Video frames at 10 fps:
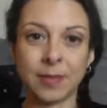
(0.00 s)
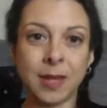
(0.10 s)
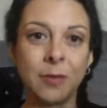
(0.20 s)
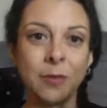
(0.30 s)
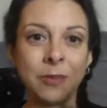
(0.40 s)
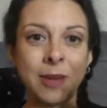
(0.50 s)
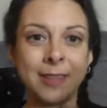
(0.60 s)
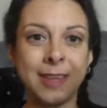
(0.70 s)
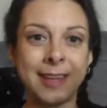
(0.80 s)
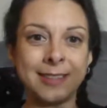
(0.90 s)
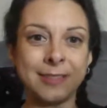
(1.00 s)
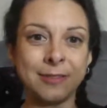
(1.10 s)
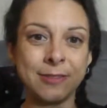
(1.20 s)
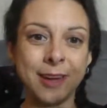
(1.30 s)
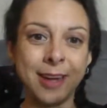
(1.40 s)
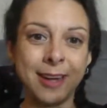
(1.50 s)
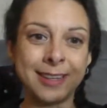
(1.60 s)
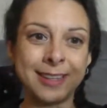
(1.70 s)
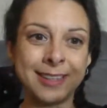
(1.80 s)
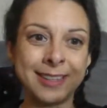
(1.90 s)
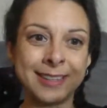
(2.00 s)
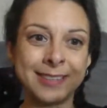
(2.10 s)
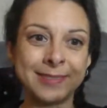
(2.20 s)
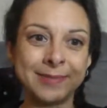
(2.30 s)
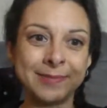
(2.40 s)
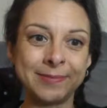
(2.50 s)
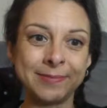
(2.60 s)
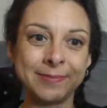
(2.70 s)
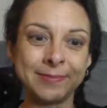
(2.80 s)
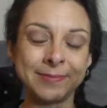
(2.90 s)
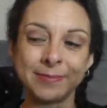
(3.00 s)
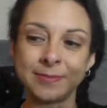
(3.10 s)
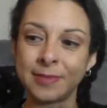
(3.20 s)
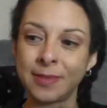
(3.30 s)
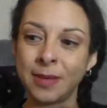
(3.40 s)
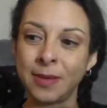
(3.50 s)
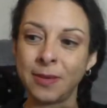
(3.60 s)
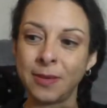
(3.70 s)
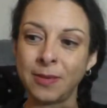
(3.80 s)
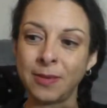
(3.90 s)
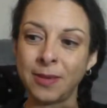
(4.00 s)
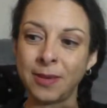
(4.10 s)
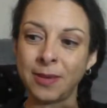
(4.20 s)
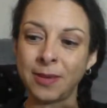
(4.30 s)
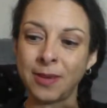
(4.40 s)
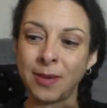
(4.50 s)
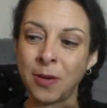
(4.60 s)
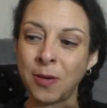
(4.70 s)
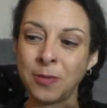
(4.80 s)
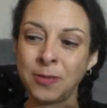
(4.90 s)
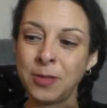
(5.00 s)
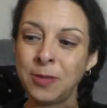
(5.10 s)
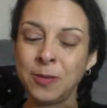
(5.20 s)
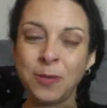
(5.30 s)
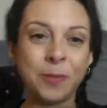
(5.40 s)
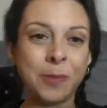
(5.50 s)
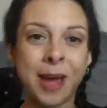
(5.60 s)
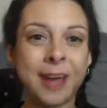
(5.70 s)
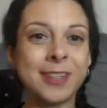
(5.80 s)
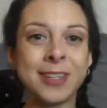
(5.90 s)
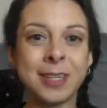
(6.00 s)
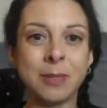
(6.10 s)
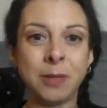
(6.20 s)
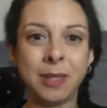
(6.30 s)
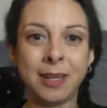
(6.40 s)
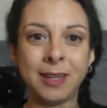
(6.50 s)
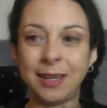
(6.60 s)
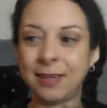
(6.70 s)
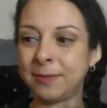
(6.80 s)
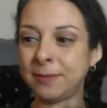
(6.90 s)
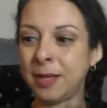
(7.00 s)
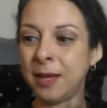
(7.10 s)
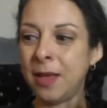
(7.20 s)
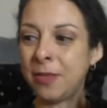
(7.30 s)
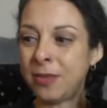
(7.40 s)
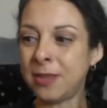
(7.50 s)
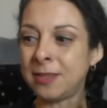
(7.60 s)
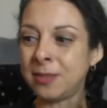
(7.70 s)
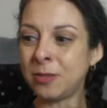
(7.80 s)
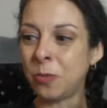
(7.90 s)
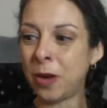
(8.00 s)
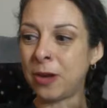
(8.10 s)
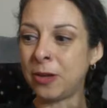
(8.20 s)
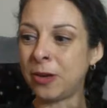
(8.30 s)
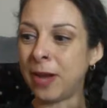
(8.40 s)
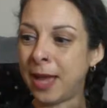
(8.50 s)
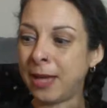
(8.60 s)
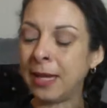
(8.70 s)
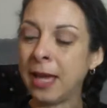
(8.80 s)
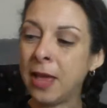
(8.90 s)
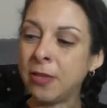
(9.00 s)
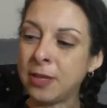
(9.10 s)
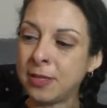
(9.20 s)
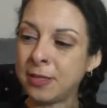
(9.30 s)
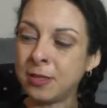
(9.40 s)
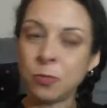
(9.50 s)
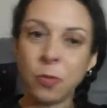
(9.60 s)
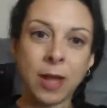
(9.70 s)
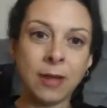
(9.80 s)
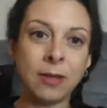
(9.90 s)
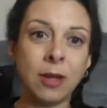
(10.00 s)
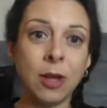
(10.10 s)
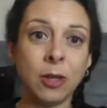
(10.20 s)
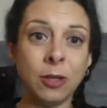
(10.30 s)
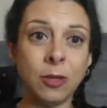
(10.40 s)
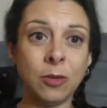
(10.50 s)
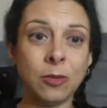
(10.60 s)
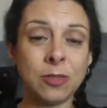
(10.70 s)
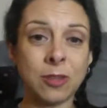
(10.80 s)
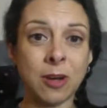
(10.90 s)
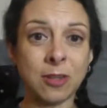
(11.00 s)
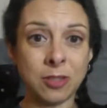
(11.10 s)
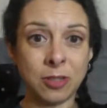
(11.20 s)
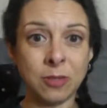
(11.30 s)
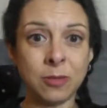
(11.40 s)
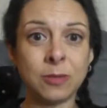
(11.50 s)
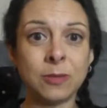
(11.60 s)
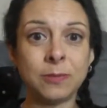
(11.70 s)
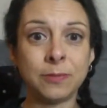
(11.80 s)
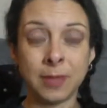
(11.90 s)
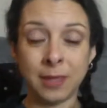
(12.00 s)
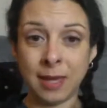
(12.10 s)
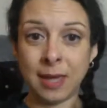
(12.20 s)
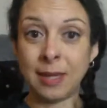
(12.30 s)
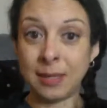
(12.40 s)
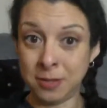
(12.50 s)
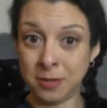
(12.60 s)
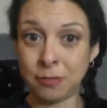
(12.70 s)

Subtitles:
and we've got the Ace of Fire. uh, a whole new passionate beginning. This is where you're heading. This is when you start to get into the